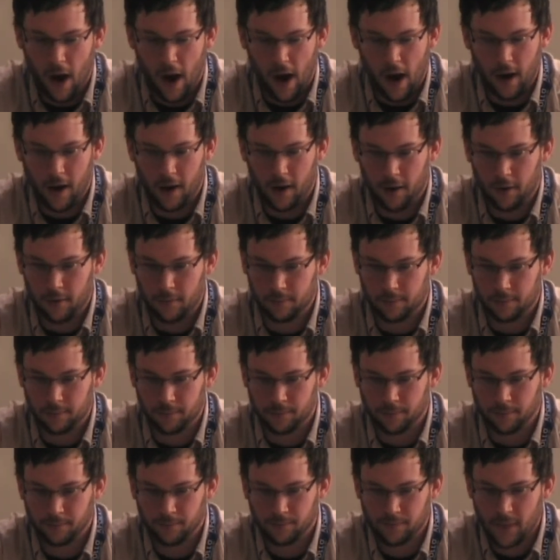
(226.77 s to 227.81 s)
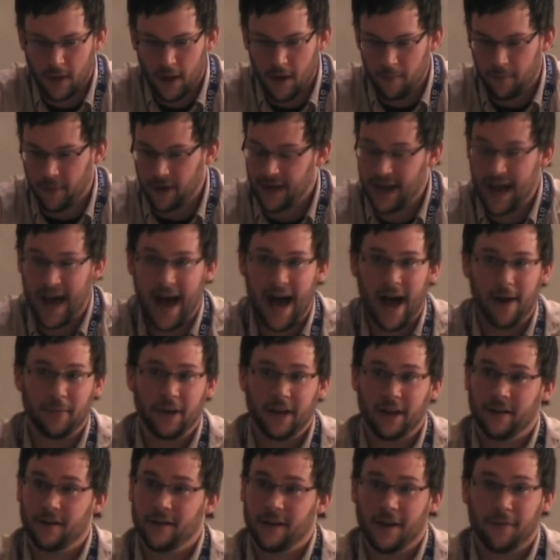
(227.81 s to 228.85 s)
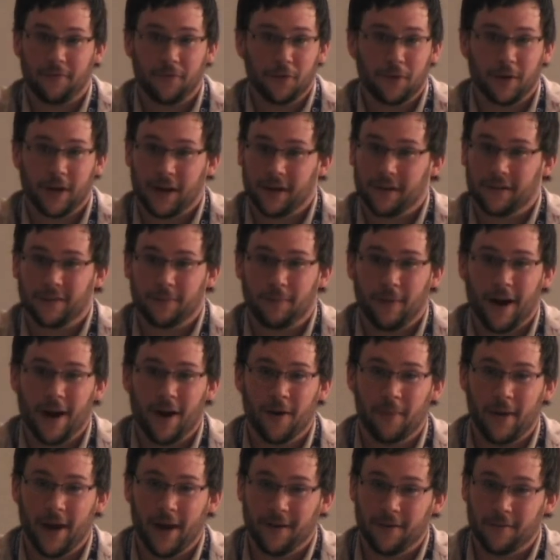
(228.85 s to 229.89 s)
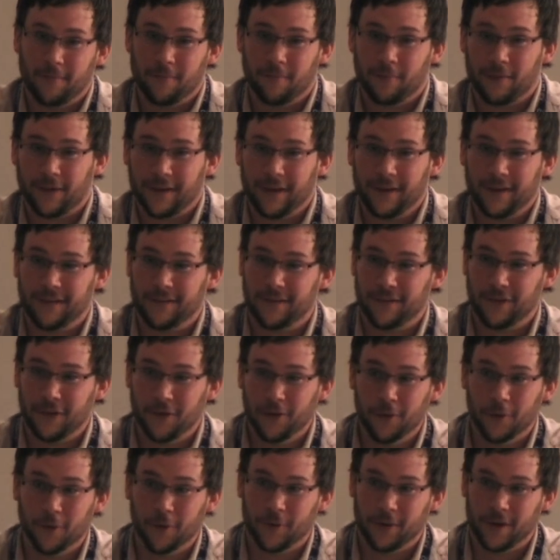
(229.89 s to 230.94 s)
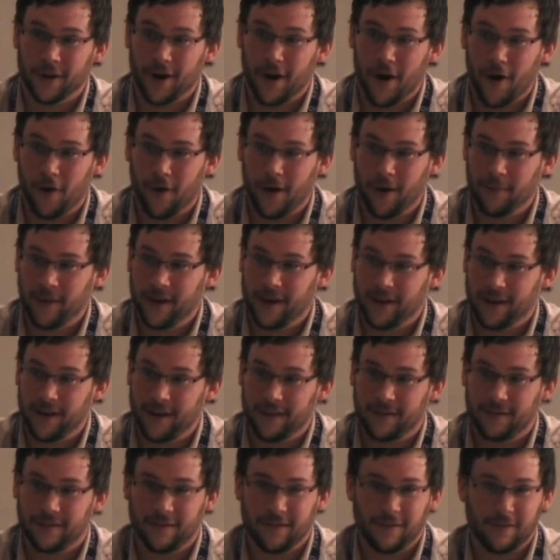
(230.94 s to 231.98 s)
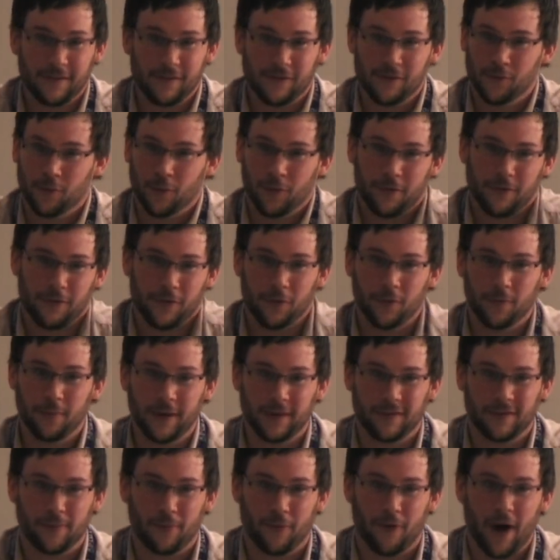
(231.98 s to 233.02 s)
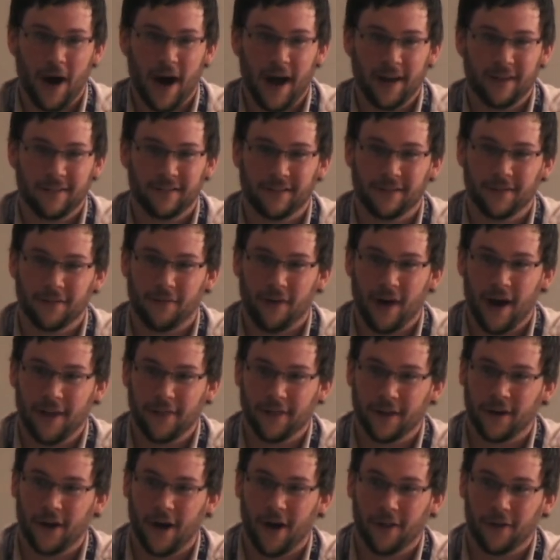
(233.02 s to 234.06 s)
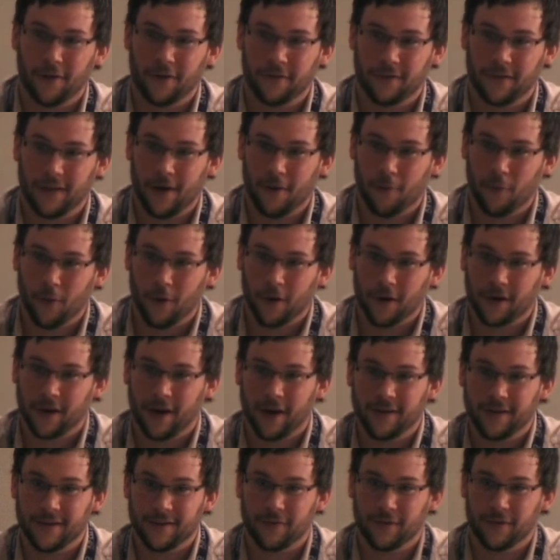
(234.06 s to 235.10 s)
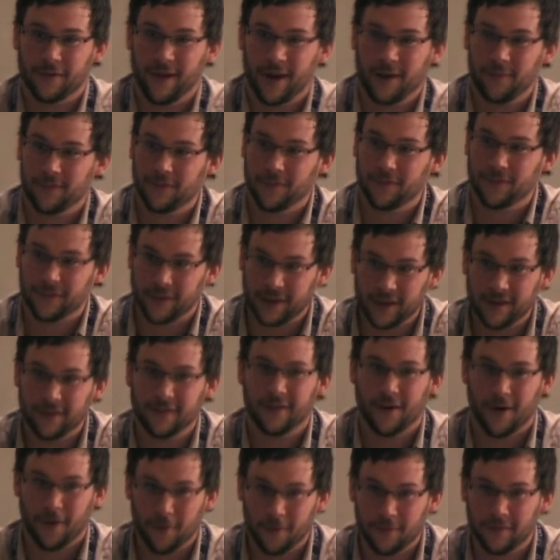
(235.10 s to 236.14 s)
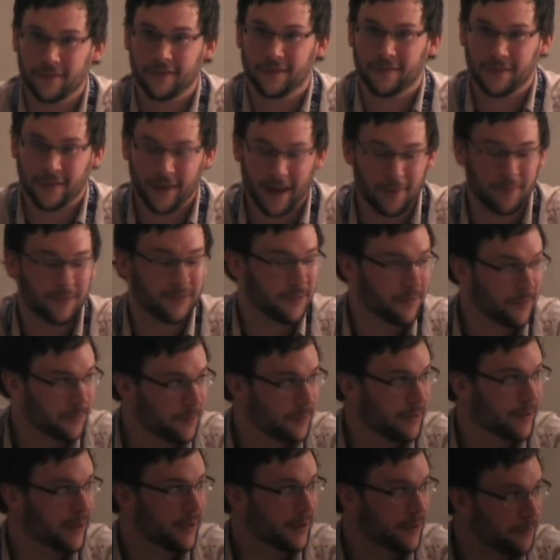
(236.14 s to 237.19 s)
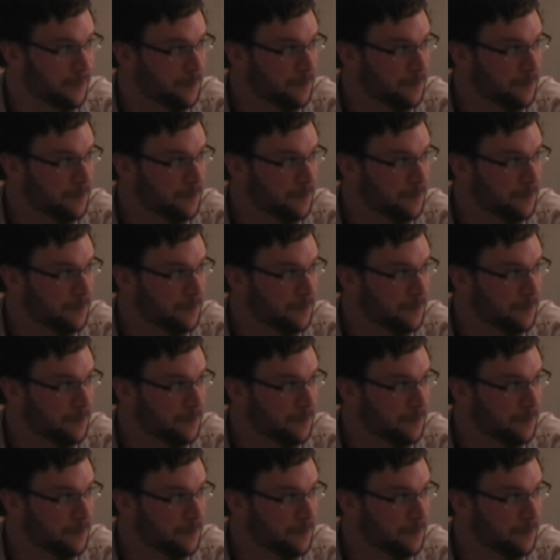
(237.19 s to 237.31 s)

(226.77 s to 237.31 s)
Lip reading: But yeah, if you can experiment, please do. You'd be surprised to find the colors that work on different types of skin tones. Absolutely.